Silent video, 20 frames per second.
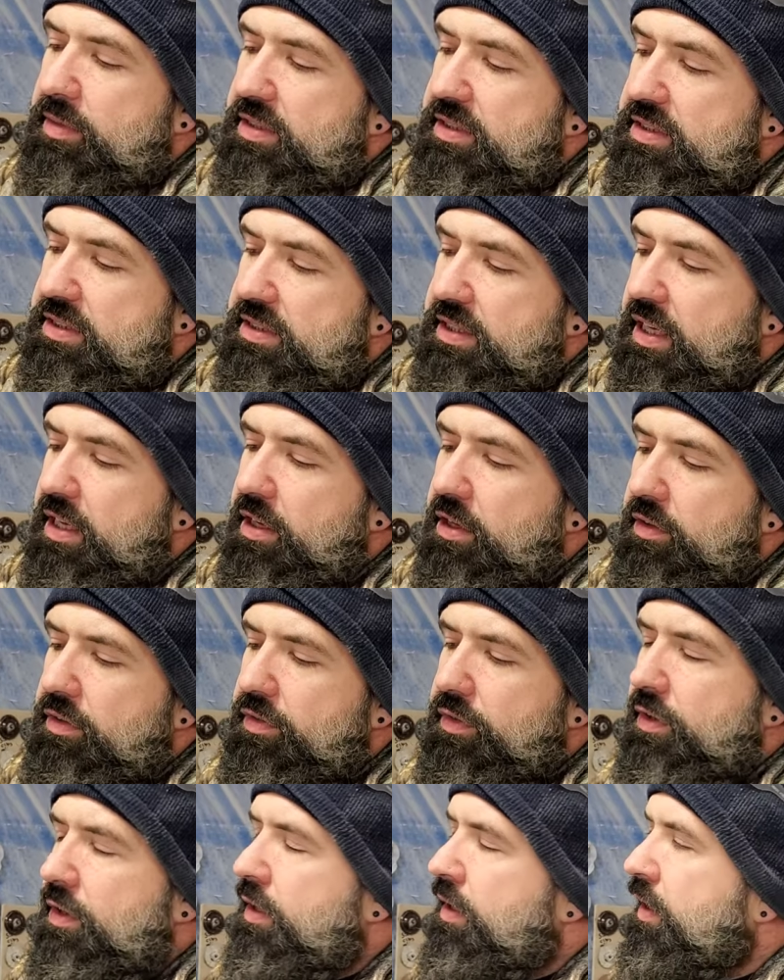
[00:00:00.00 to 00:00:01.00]
itself
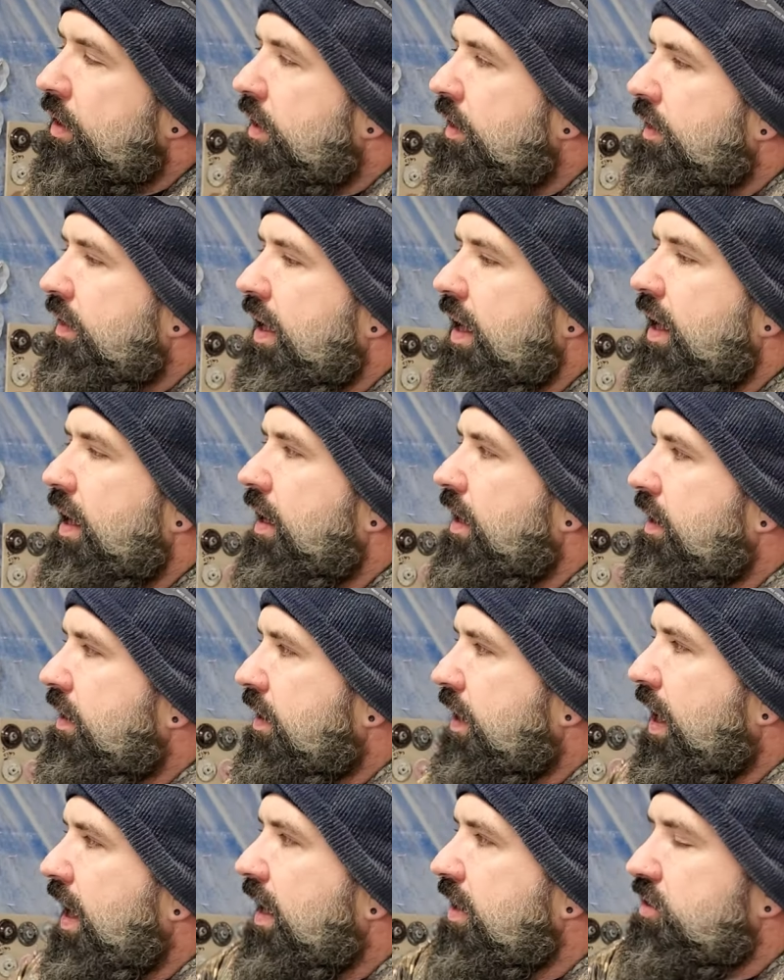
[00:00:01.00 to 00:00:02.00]
that
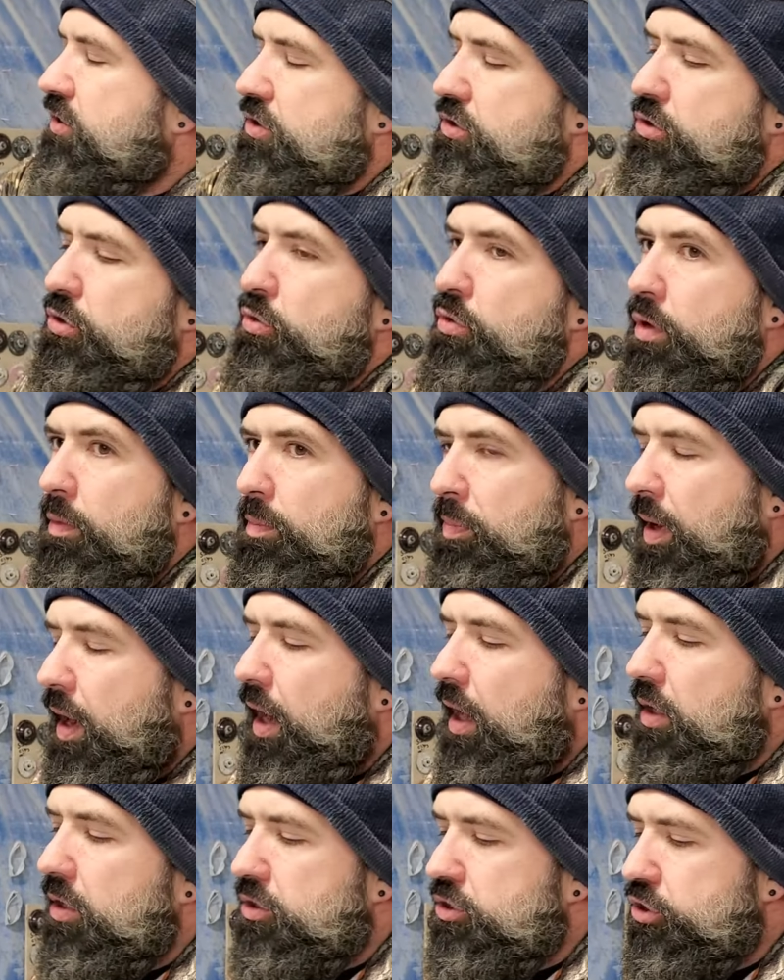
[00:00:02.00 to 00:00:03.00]
attaches to a
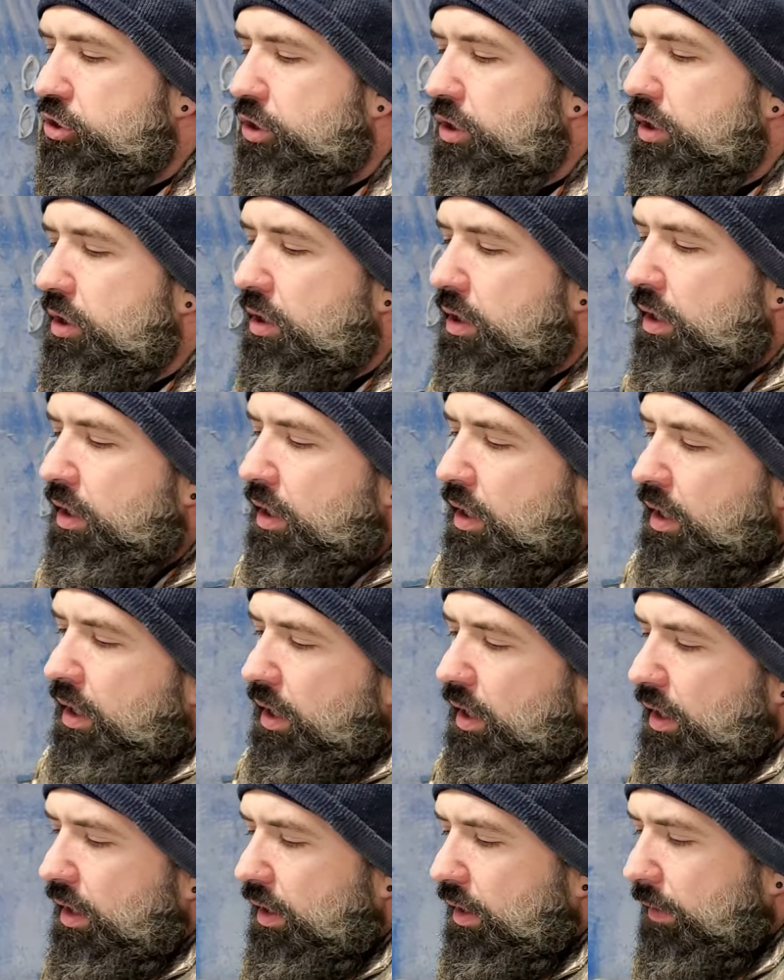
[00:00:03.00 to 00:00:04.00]
polisher
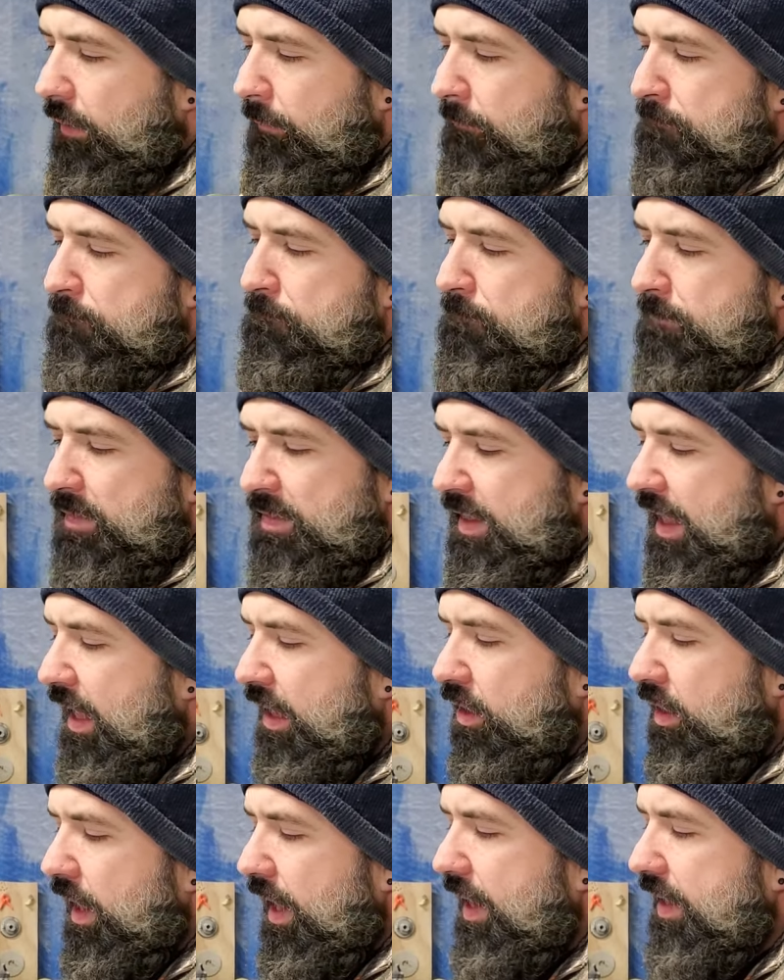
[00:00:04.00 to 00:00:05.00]
um,
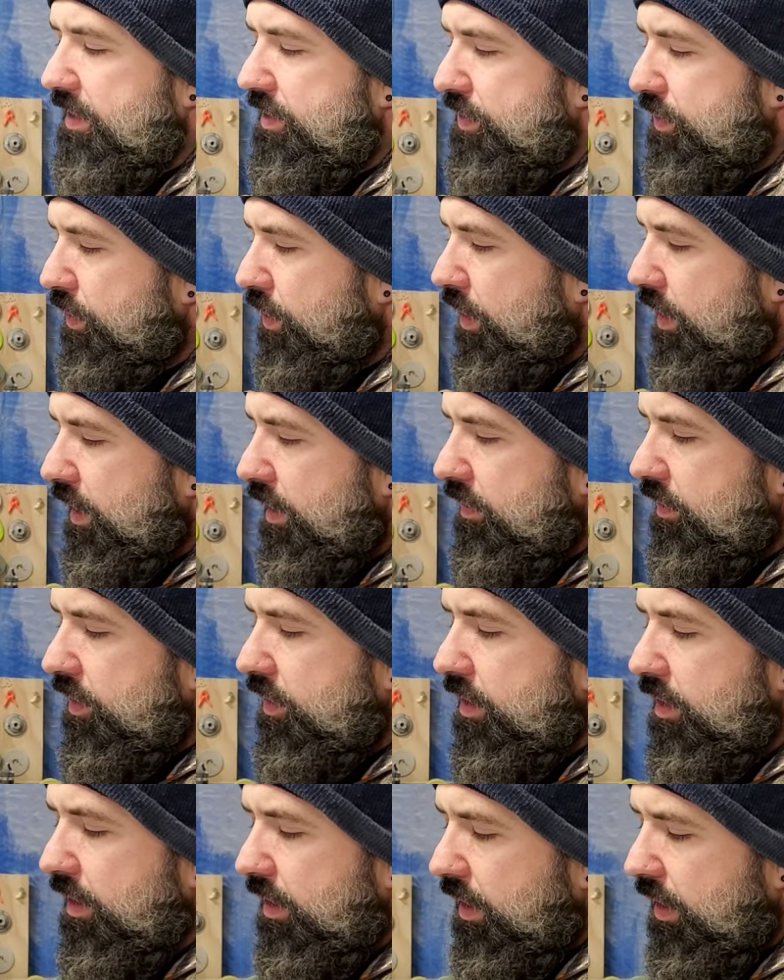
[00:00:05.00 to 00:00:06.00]
that'll last
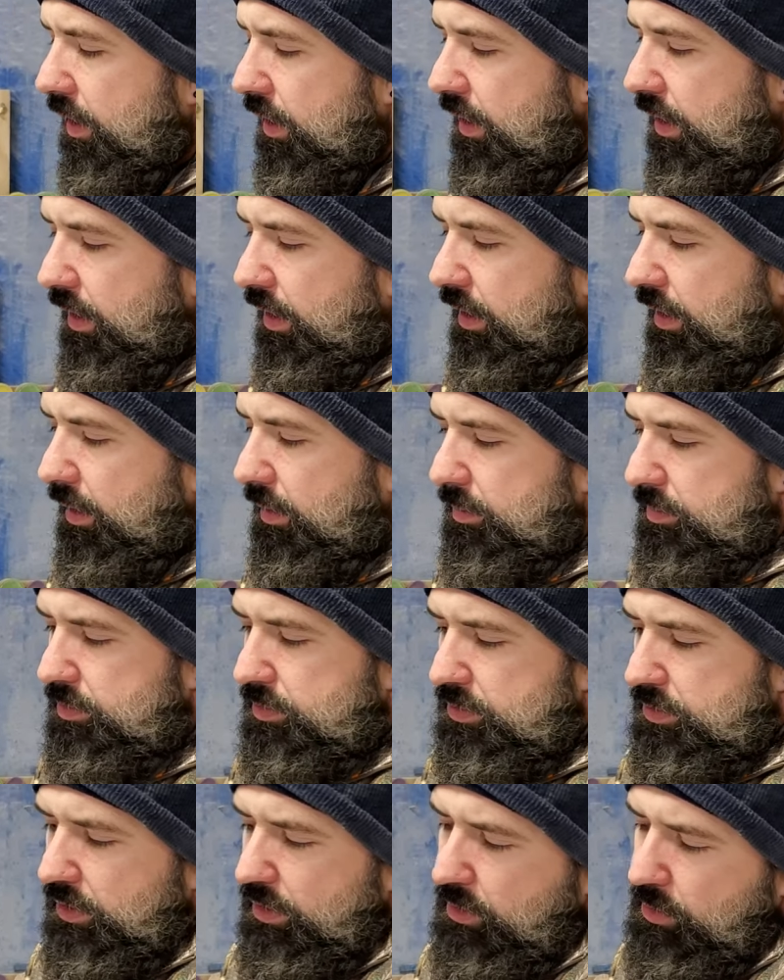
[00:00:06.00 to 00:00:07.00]
forever. Um,
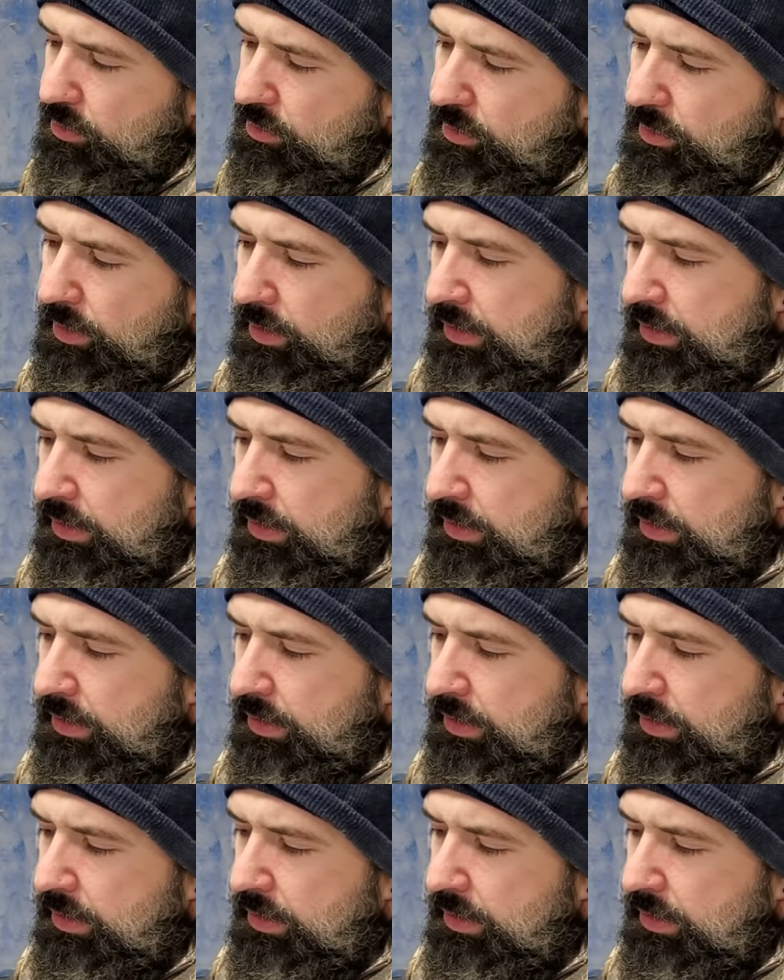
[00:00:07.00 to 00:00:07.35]
so,